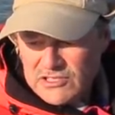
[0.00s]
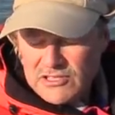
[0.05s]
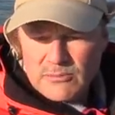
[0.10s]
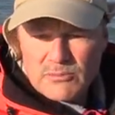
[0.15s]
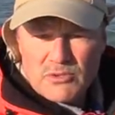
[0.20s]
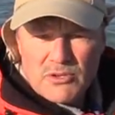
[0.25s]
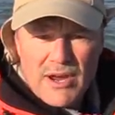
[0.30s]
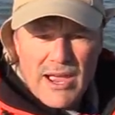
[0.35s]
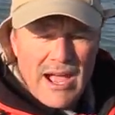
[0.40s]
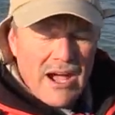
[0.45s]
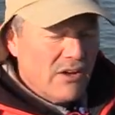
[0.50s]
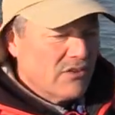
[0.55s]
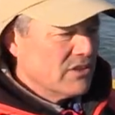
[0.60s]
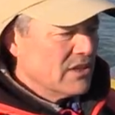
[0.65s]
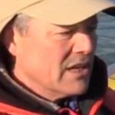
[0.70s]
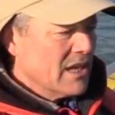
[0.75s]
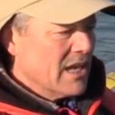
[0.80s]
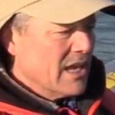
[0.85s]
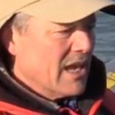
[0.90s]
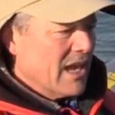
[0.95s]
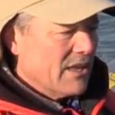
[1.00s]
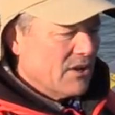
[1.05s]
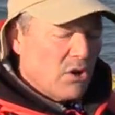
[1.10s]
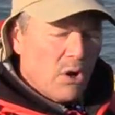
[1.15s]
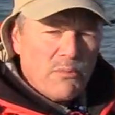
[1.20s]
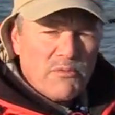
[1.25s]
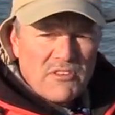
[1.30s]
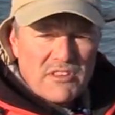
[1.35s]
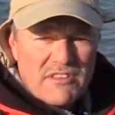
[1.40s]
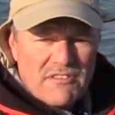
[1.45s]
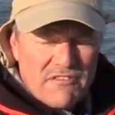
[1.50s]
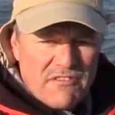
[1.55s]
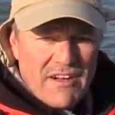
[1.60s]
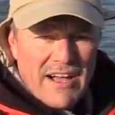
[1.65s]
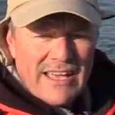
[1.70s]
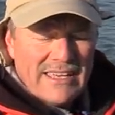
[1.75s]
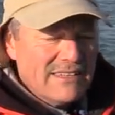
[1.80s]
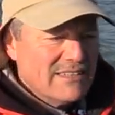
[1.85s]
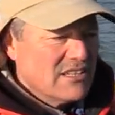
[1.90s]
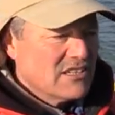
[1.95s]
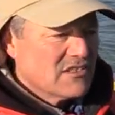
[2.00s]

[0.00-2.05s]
some ground and hopefully find